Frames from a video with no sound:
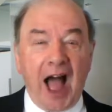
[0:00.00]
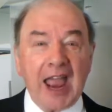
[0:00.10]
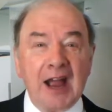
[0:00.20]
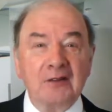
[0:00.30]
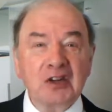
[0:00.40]

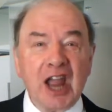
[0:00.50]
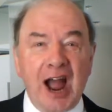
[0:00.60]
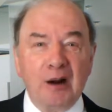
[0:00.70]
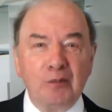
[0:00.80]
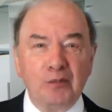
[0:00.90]
"I have
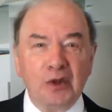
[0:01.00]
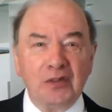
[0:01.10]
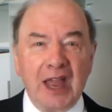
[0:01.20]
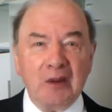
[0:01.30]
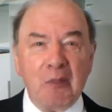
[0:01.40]
come
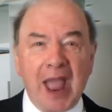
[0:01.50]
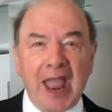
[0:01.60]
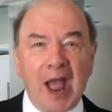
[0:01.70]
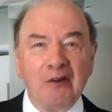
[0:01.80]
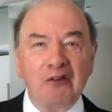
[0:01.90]
that they
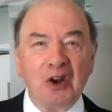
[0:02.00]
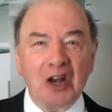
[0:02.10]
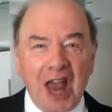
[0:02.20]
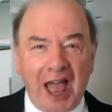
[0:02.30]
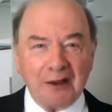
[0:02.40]
may have
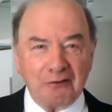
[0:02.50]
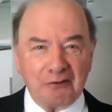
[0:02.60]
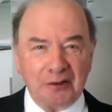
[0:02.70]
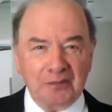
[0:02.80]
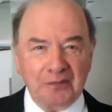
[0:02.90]

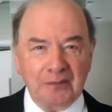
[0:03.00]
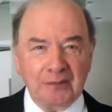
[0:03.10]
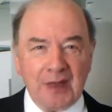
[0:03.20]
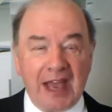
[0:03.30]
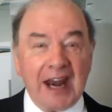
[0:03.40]
life
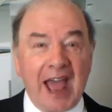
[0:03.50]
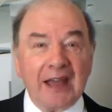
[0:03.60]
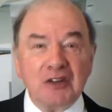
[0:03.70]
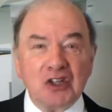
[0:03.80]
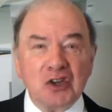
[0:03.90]
and
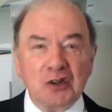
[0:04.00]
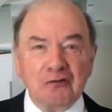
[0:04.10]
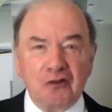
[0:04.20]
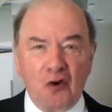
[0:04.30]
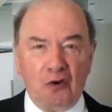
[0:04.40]
have it to
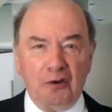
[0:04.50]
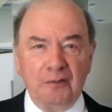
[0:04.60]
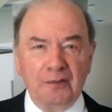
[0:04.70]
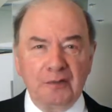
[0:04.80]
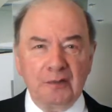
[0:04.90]
the full."
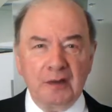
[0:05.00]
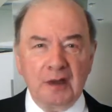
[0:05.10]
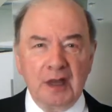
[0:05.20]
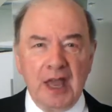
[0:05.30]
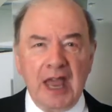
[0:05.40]

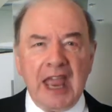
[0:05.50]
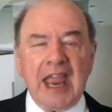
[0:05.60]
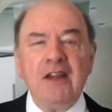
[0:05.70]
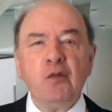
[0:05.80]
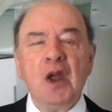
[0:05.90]

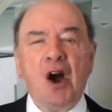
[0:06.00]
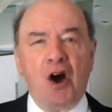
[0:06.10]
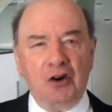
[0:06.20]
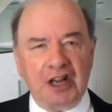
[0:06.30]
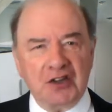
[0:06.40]
If
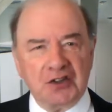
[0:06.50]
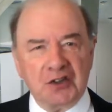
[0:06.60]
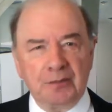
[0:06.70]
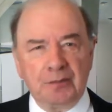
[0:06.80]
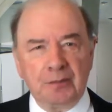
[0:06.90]
we're
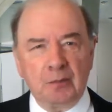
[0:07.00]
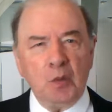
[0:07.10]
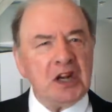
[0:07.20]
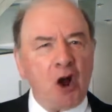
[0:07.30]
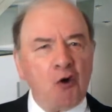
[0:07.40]
honest,
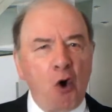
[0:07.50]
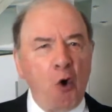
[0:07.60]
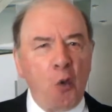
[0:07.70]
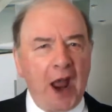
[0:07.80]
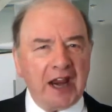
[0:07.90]
we don't
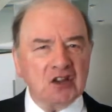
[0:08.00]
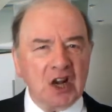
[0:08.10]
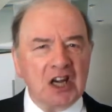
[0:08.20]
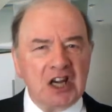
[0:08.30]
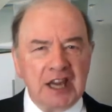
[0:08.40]

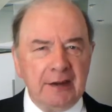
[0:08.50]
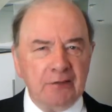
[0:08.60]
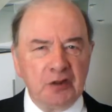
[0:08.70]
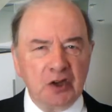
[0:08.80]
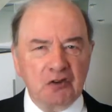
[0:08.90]
always
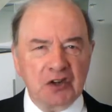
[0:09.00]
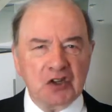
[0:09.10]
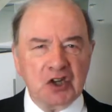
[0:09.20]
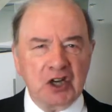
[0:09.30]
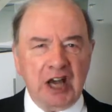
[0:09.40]
live the
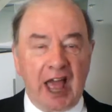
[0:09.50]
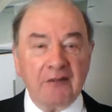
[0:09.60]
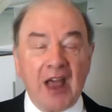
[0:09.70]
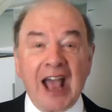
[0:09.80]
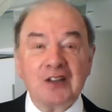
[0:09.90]
Christian
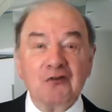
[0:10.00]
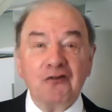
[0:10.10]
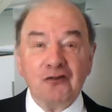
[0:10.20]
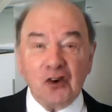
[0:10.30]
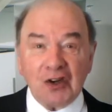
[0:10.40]
life as
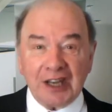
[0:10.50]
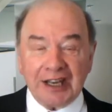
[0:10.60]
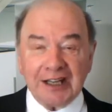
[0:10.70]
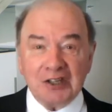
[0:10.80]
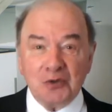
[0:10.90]

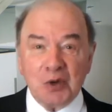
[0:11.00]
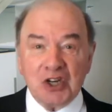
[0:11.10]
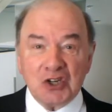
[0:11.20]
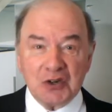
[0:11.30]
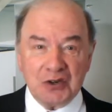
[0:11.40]
fully as
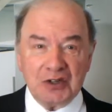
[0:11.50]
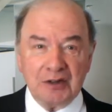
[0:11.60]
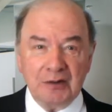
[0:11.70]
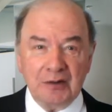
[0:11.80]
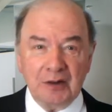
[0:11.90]
we should.